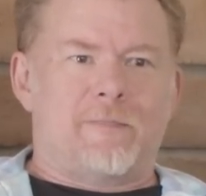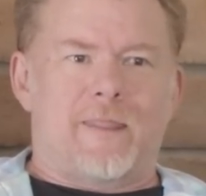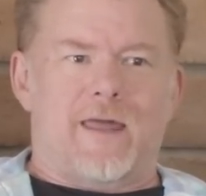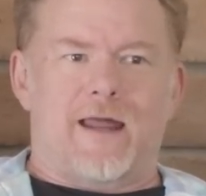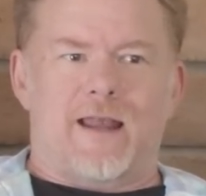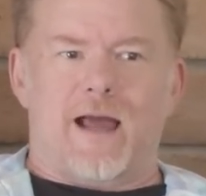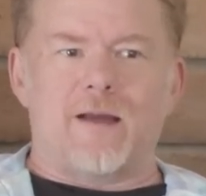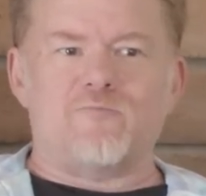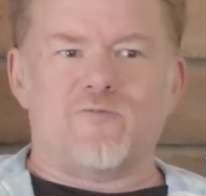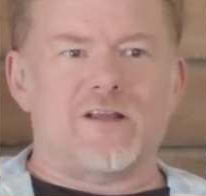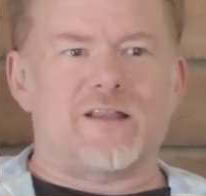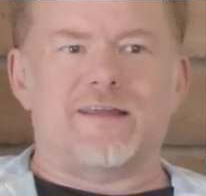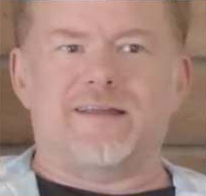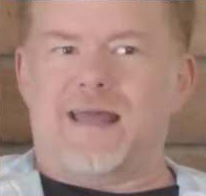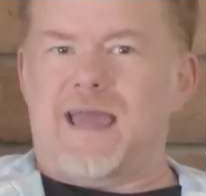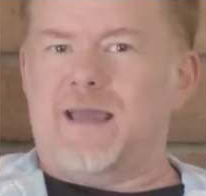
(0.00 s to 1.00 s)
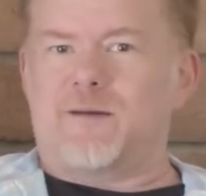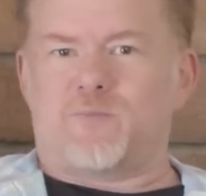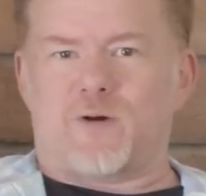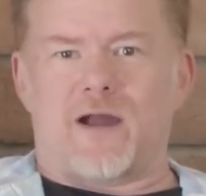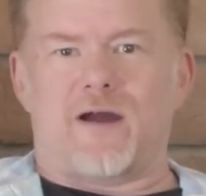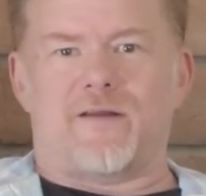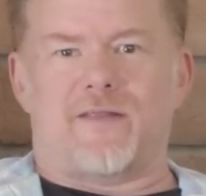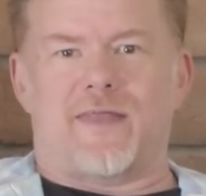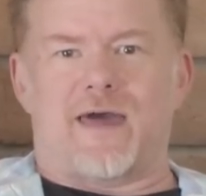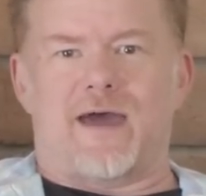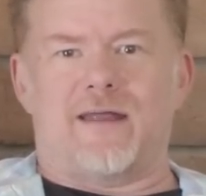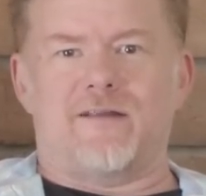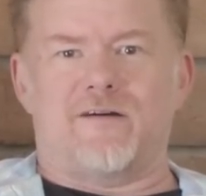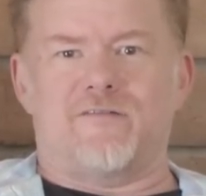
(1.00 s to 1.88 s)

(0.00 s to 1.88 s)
And I'm really dang proud of that,